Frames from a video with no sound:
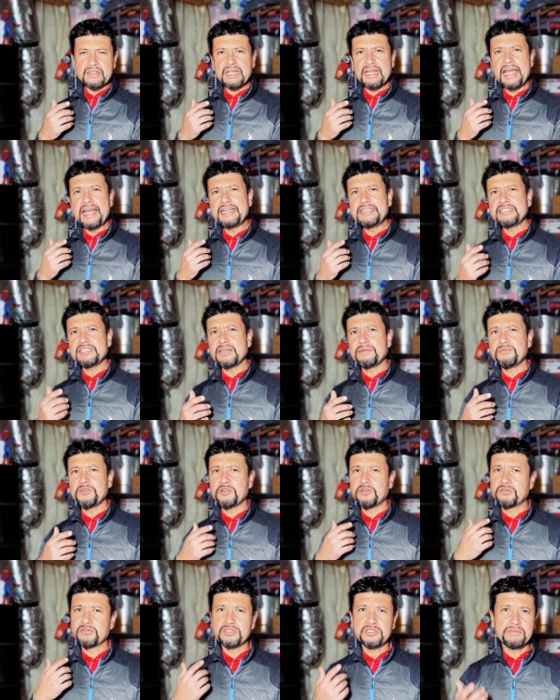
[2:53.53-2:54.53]
anytime you
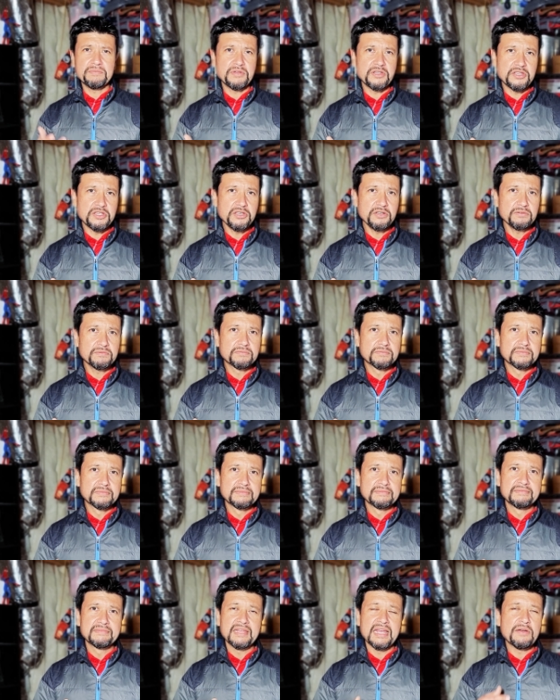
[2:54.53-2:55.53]
learn something new,
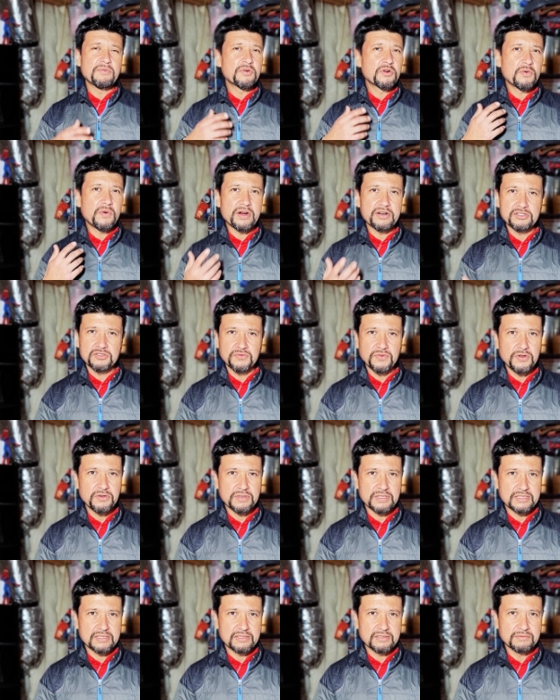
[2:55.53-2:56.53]
it requires
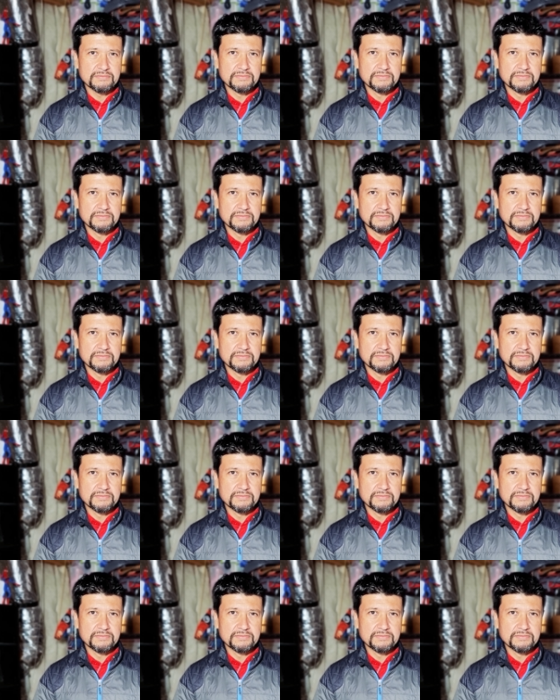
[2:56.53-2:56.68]
focus.